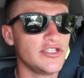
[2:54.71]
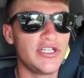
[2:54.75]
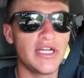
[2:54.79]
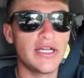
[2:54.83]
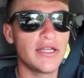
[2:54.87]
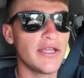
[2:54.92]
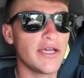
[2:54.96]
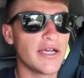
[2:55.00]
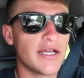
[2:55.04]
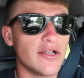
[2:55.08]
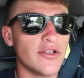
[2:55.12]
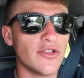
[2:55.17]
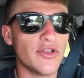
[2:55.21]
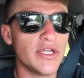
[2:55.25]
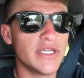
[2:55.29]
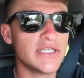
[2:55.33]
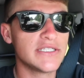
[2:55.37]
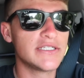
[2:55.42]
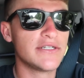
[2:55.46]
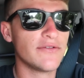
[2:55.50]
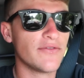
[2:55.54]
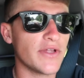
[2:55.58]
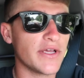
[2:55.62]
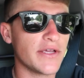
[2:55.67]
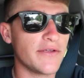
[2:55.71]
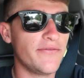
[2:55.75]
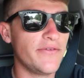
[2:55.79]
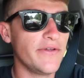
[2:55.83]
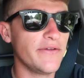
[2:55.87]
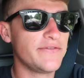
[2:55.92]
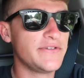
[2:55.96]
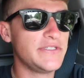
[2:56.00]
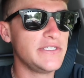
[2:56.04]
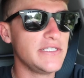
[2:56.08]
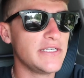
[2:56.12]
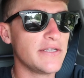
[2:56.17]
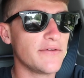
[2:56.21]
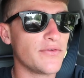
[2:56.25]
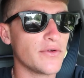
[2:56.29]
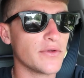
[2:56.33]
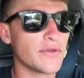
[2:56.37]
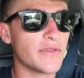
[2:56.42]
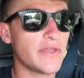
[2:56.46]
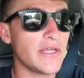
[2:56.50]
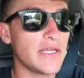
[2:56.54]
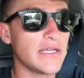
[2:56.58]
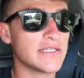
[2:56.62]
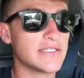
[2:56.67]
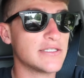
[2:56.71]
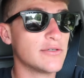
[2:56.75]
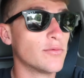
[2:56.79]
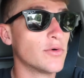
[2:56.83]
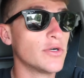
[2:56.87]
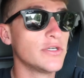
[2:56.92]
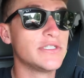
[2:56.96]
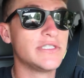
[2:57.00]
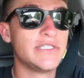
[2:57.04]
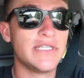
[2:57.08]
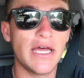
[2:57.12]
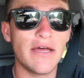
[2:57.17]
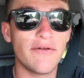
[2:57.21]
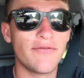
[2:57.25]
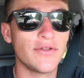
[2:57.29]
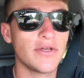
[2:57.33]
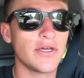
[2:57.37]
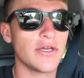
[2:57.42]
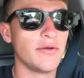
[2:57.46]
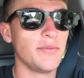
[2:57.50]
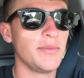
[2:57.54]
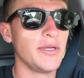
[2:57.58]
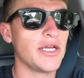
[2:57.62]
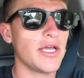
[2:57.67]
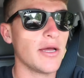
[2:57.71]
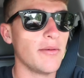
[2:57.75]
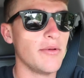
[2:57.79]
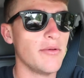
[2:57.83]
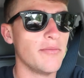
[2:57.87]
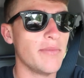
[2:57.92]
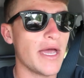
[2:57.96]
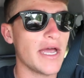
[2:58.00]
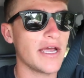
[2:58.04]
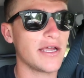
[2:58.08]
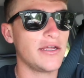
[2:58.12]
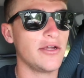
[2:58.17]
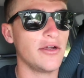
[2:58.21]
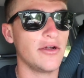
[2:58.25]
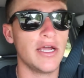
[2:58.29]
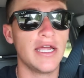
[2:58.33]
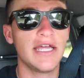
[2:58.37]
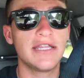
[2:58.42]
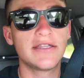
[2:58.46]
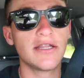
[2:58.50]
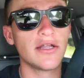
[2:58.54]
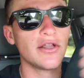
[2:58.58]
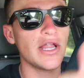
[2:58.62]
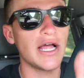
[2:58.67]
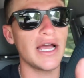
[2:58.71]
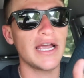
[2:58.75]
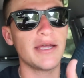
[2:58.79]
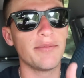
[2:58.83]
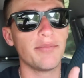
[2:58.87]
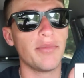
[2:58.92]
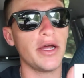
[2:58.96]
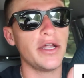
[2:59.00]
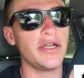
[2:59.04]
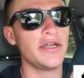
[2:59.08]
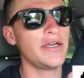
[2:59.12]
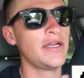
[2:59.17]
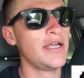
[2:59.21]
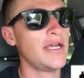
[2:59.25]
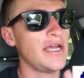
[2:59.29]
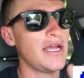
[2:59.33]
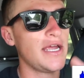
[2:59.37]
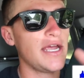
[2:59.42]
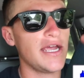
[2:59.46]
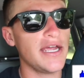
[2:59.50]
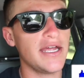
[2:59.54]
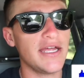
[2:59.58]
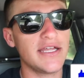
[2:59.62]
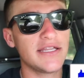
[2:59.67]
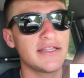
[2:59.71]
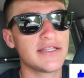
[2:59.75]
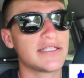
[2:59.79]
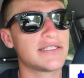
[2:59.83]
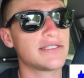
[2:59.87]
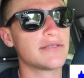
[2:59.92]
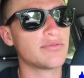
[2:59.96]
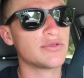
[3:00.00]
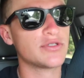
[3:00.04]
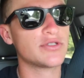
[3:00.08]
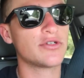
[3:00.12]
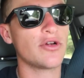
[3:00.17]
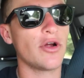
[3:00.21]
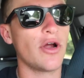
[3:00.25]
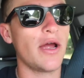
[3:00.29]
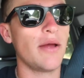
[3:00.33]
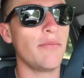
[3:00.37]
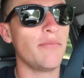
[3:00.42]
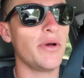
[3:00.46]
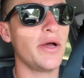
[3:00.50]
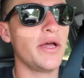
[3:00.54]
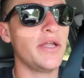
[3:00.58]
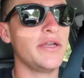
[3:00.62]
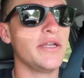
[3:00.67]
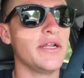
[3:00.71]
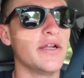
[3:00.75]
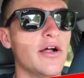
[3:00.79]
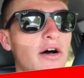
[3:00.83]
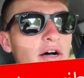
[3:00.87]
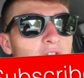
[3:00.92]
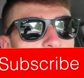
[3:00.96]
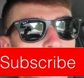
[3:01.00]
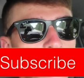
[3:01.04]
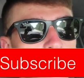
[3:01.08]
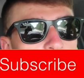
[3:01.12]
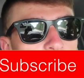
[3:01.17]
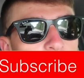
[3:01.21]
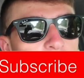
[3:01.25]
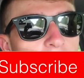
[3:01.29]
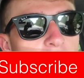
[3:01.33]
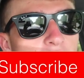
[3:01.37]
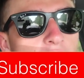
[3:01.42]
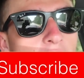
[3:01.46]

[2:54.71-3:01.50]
she had like a list of like fifteen different things. So we're definitely going to be coming back here. Hit the like button and hit the subscribe button, and also leave